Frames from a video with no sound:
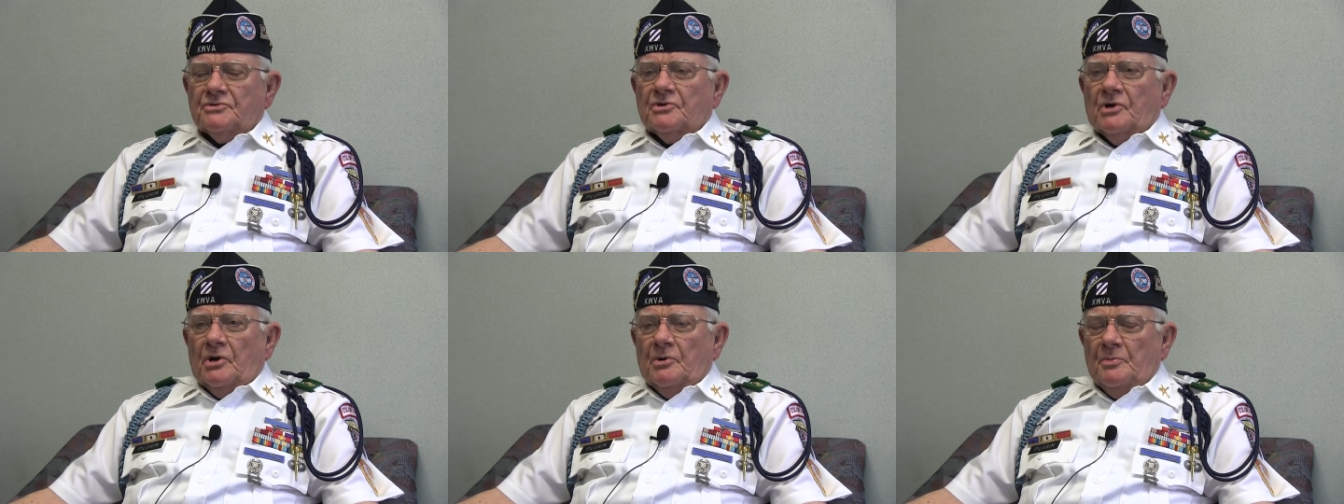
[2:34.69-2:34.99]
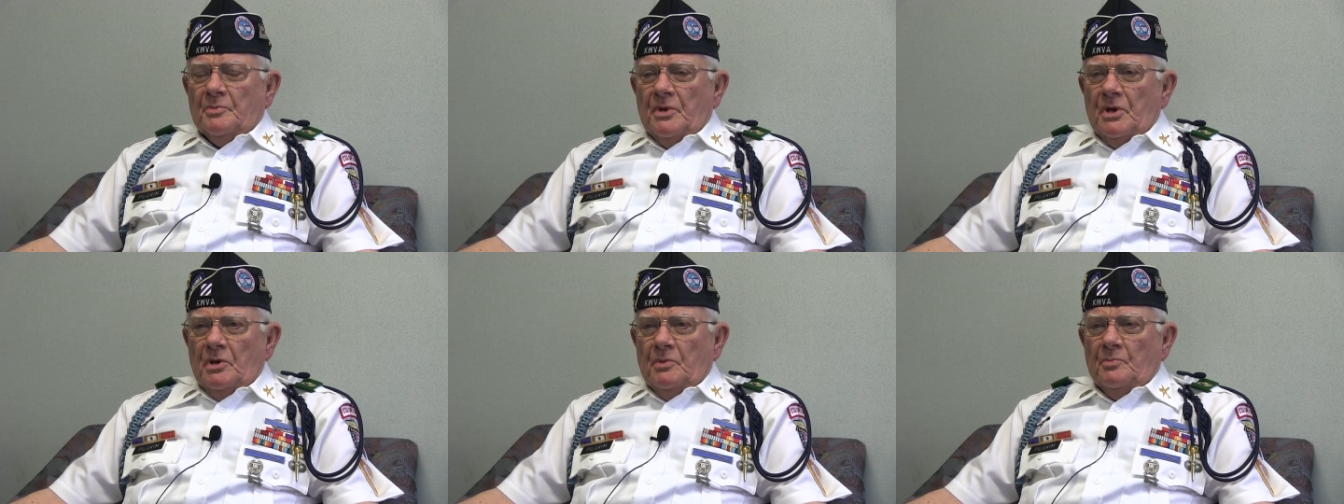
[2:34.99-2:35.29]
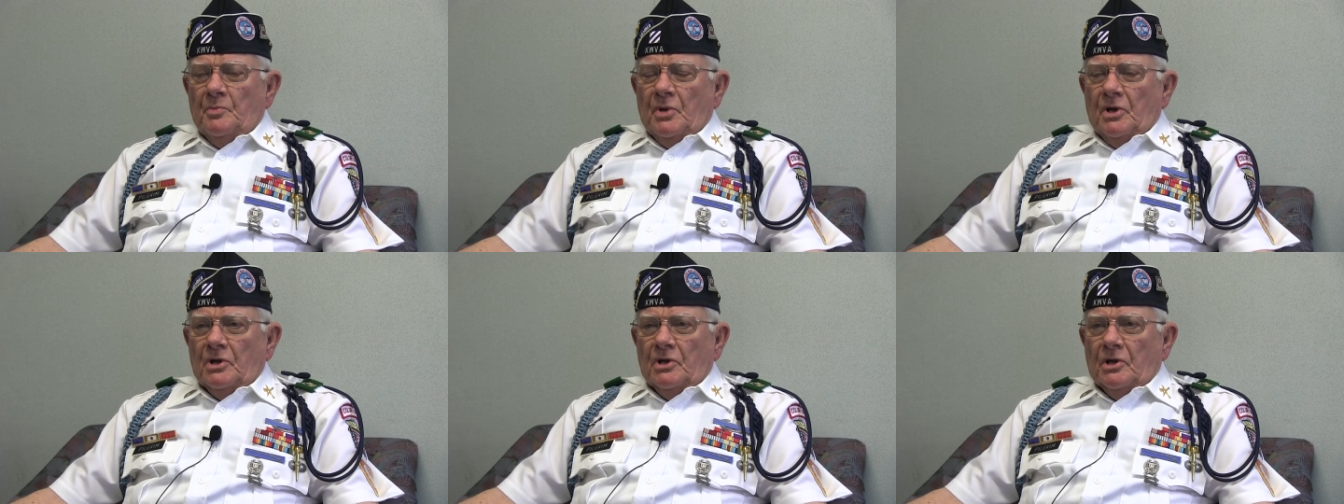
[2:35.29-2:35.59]
Army
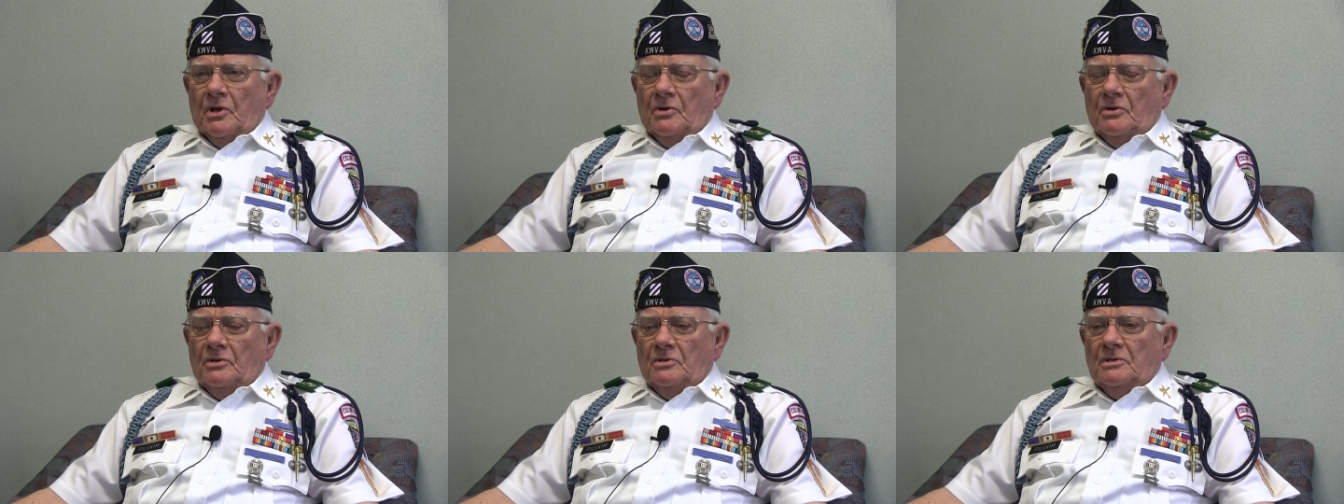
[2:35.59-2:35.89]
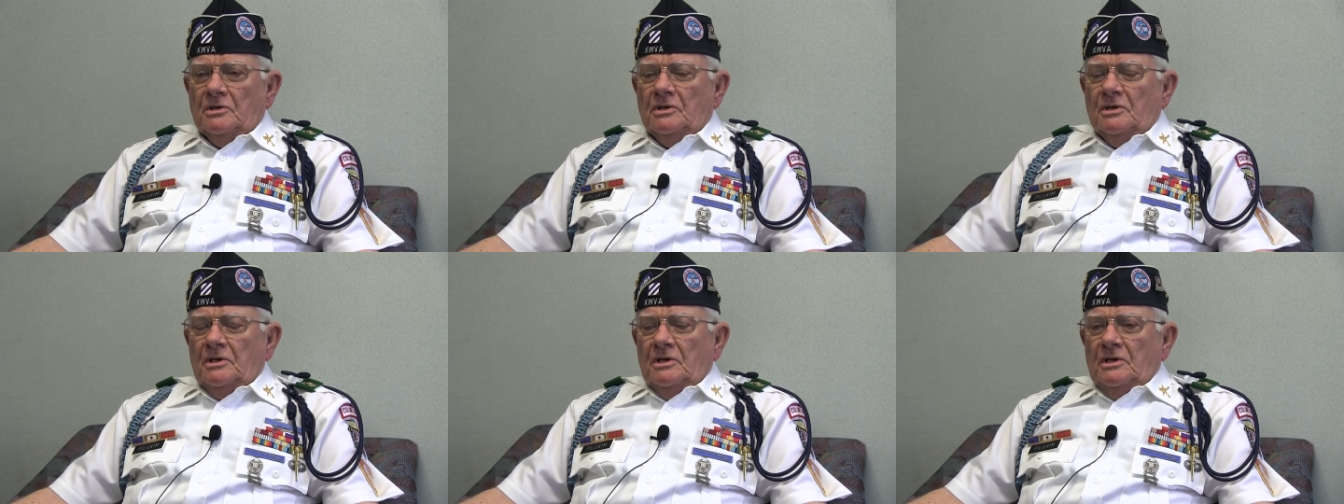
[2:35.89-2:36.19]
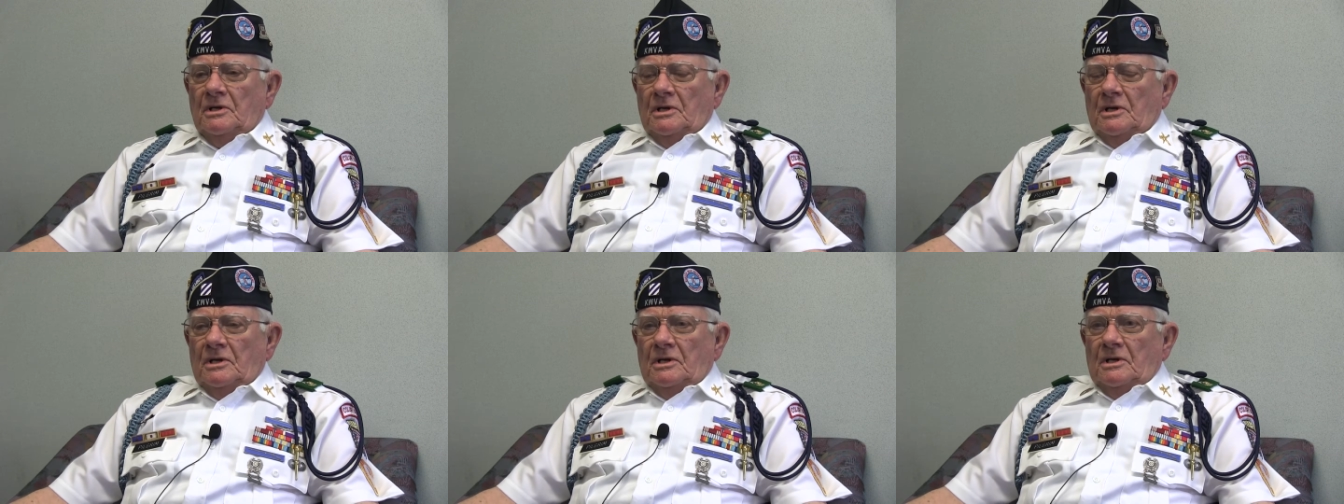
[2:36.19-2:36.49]
Medical
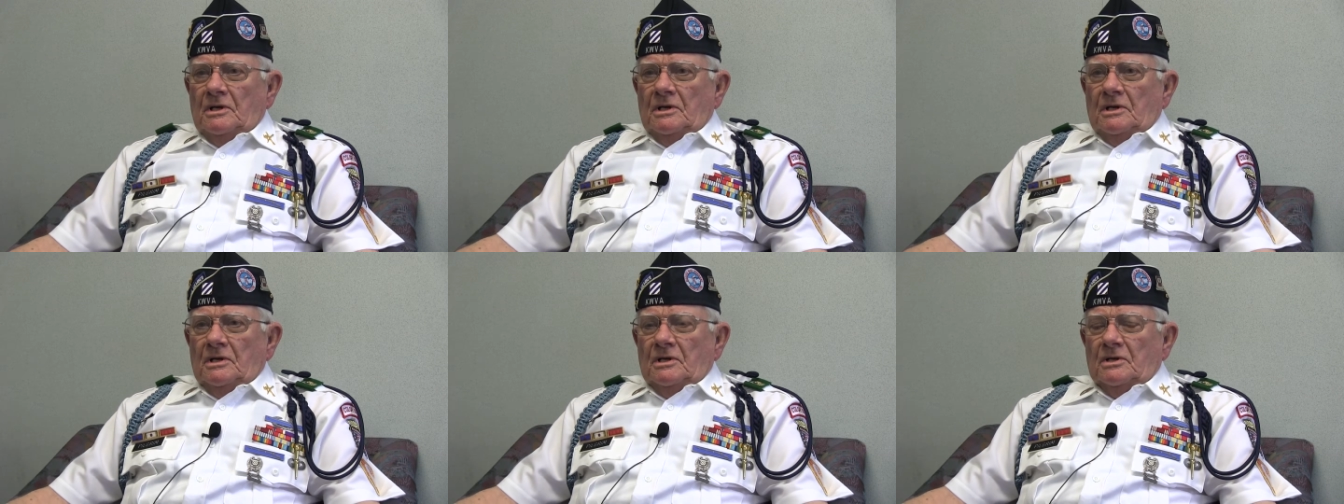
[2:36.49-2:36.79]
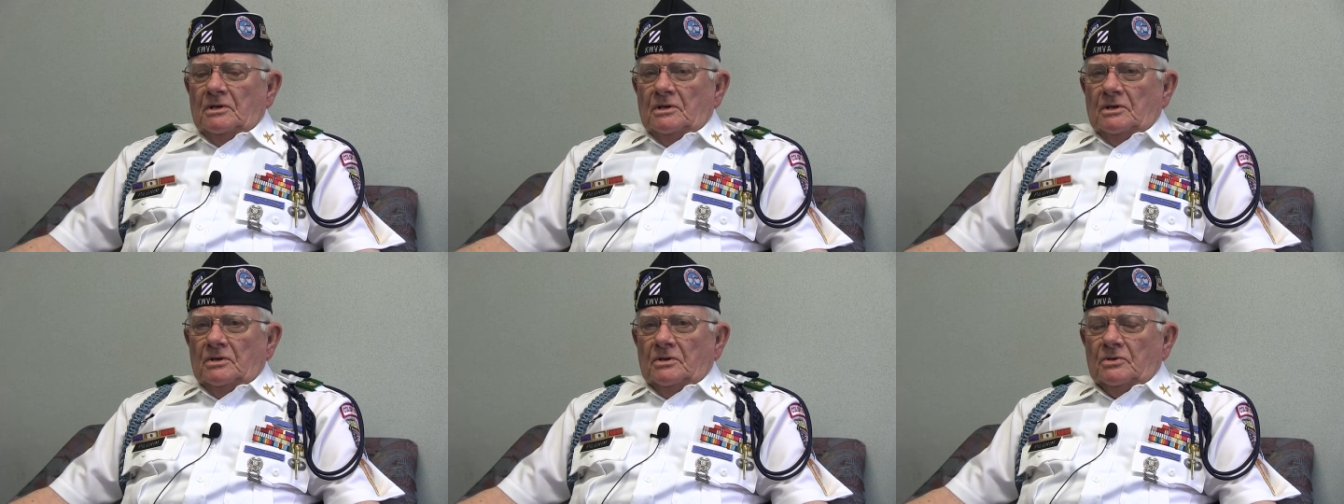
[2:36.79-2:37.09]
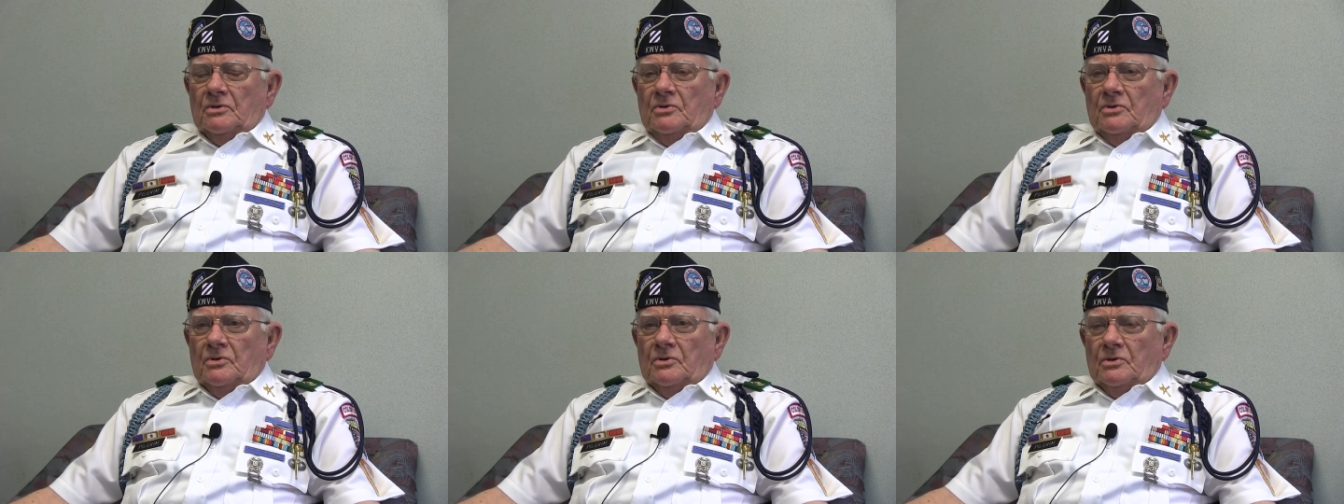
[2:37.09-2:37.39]
uh,
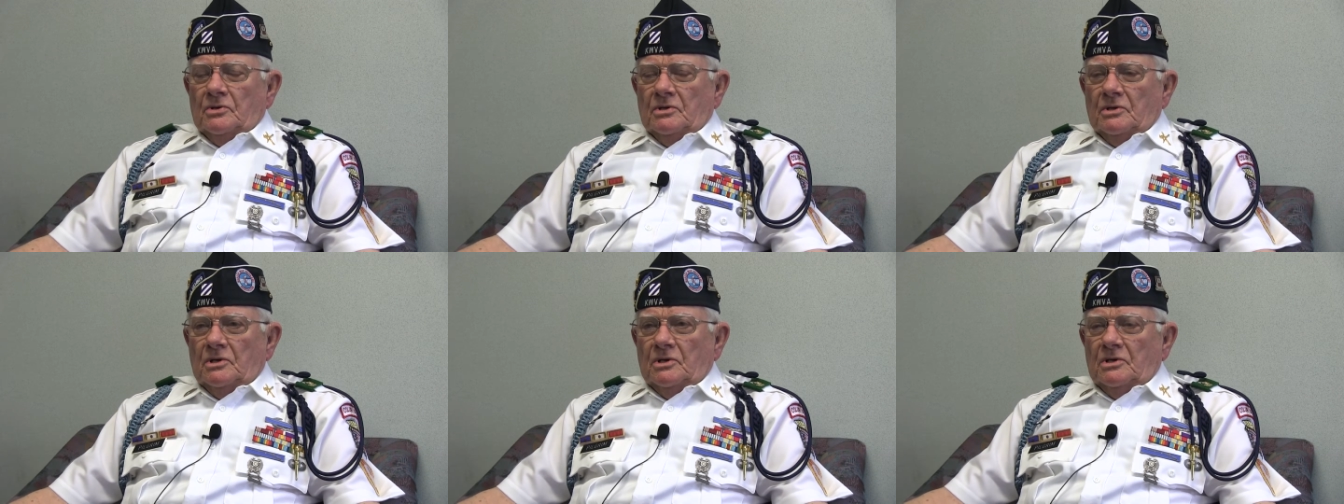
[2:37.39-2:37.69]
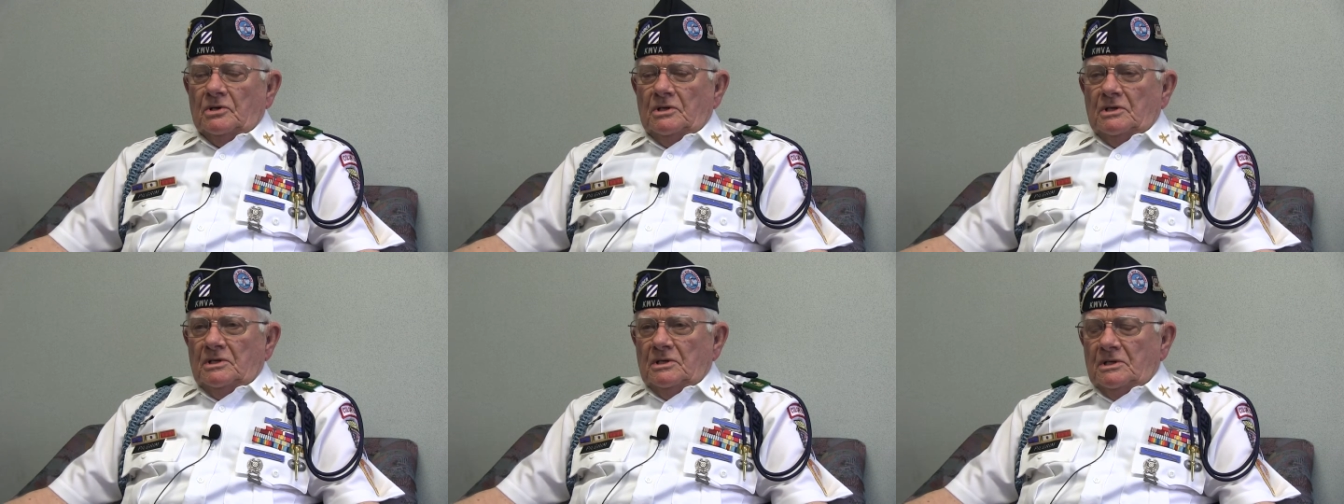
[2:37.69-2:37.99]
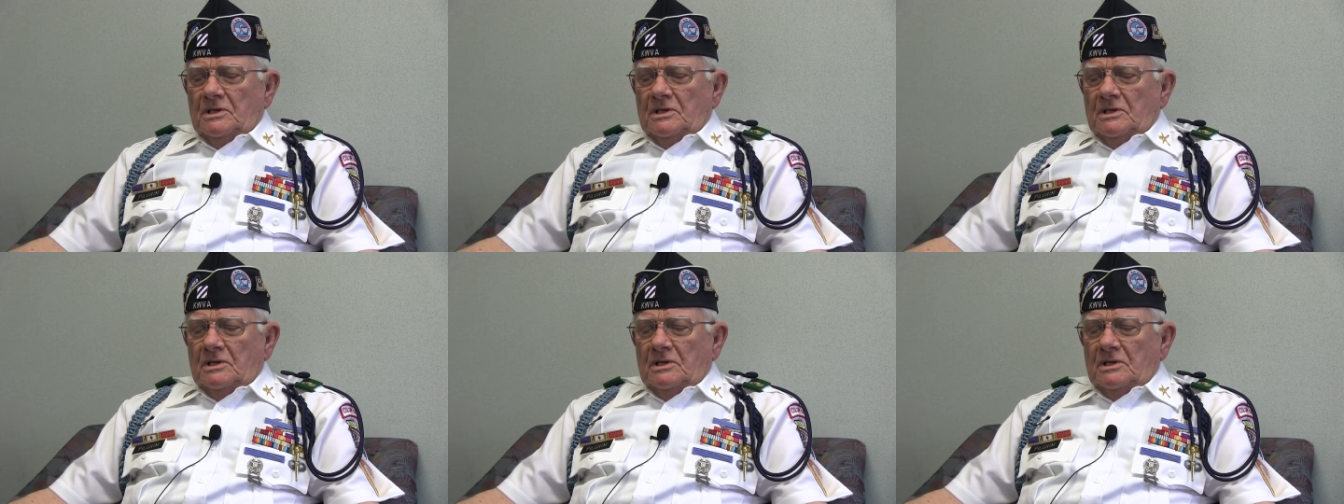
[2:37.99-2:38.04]
Corps. Uh -huh.